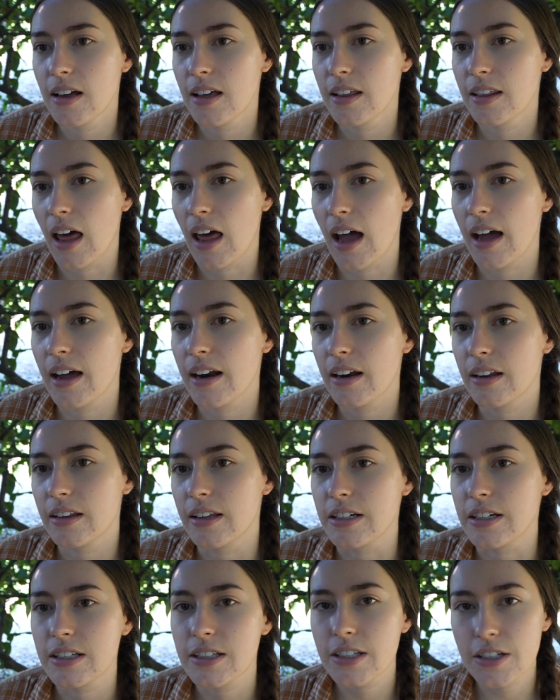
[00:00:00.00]
that the
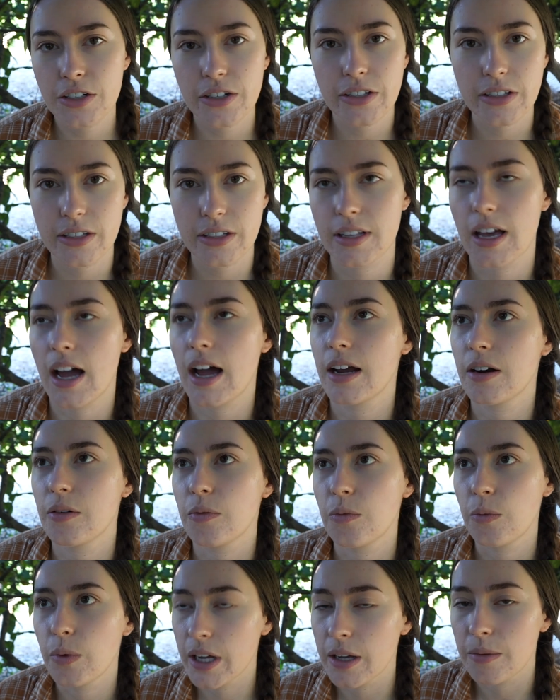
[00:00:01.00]
decisions
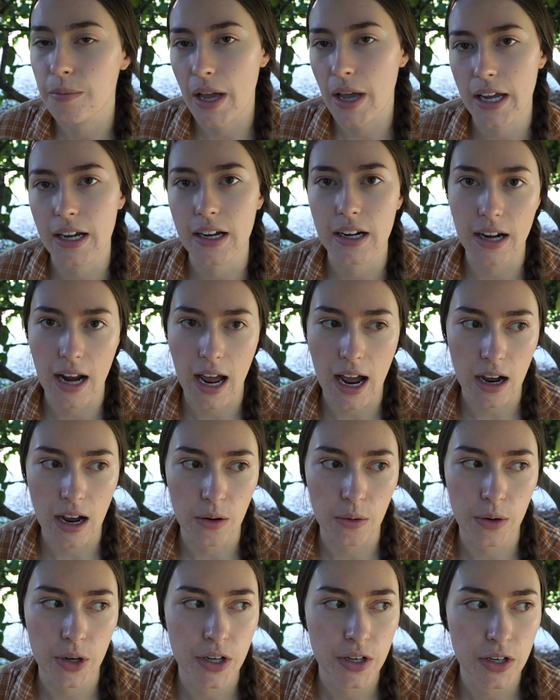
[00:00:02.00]
that we make now